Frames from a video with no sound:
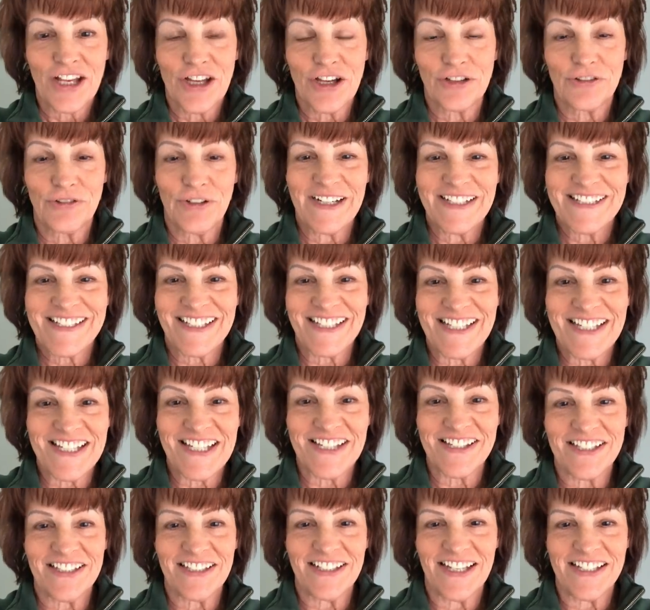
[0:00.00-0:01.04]

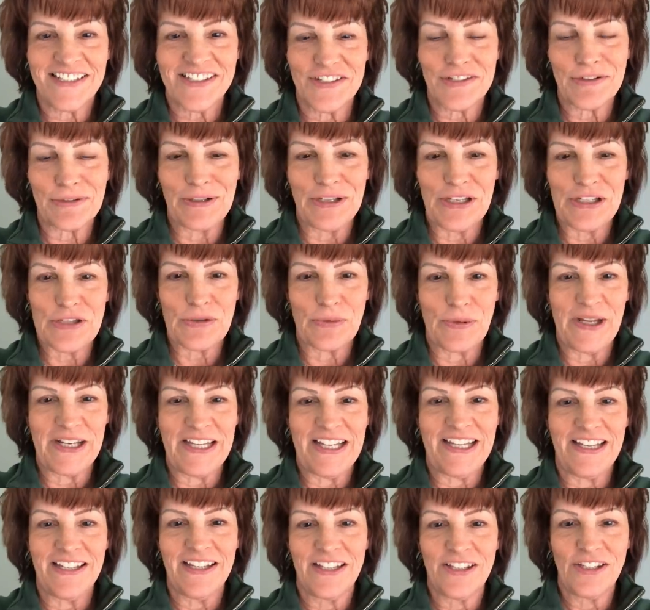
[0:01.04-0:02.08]
Congratulations, Class of
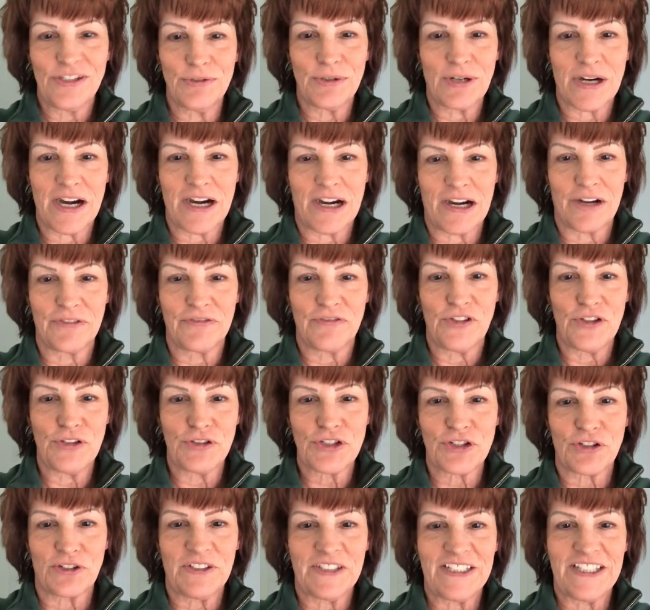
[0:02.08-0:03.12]
2020. You are our
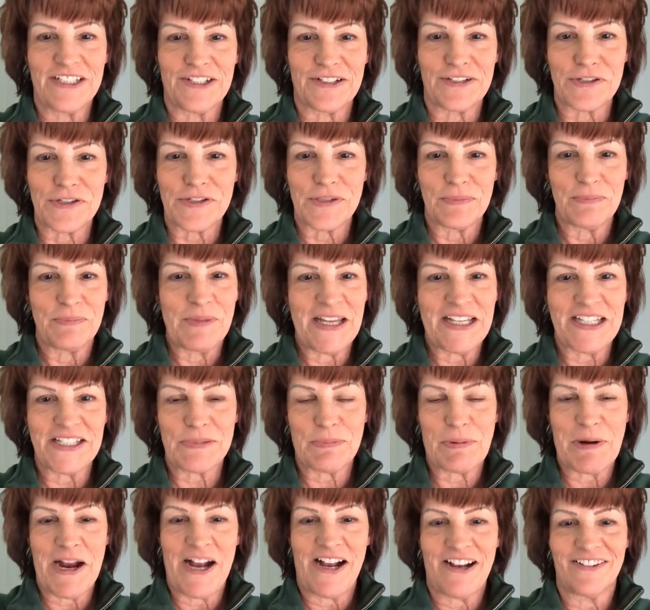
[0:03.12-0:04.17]
future leaders. Make
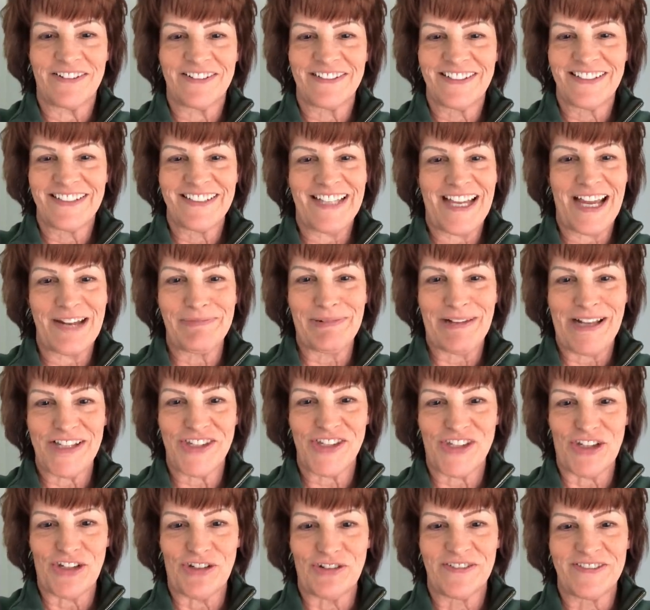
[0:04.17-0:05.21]
us proud. God
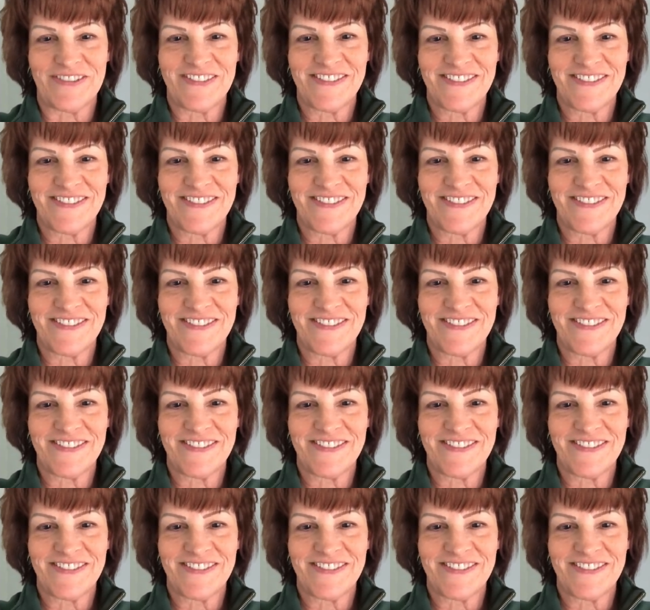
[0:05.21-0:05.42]
bless you.